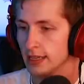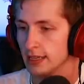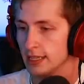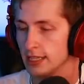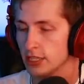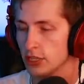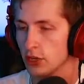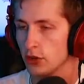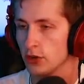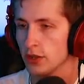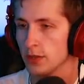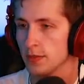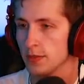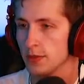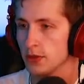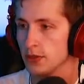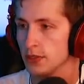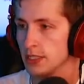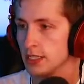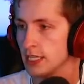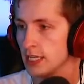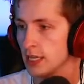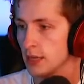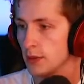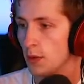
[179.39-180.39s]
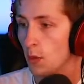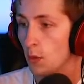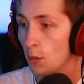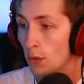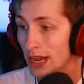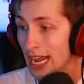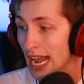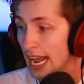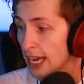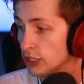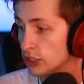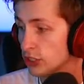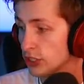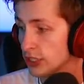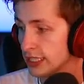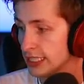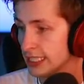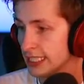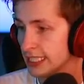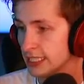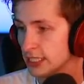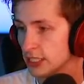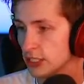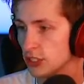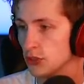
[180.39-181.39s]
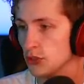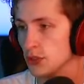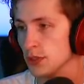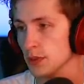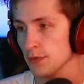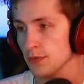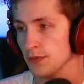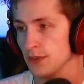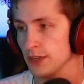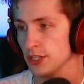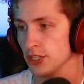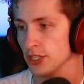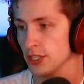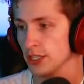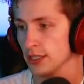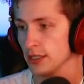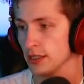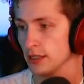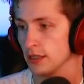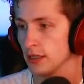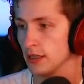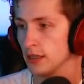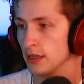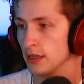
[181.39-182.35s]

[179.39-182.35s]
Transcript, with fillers: Let's go to the museum. We actually need to do some fishing.